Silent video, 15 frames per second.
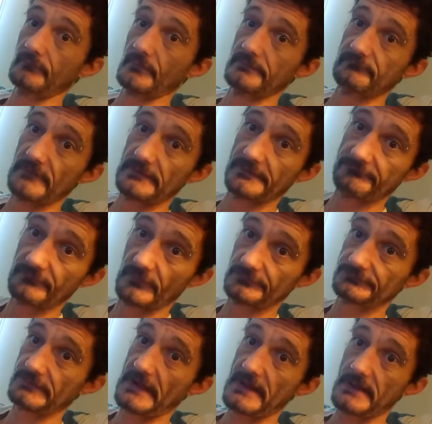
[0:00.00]
for the very
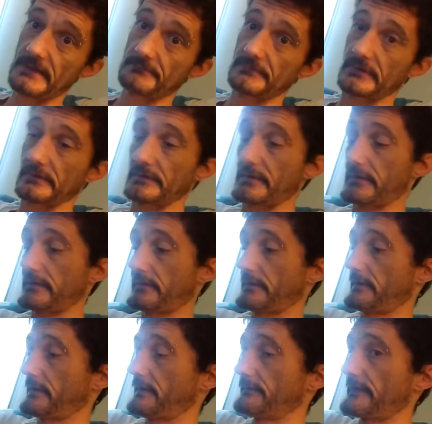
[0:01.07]
first time,
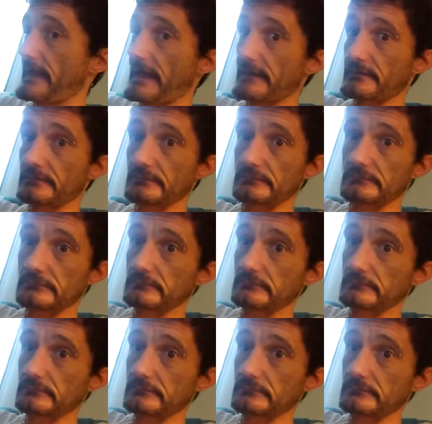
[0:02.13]
that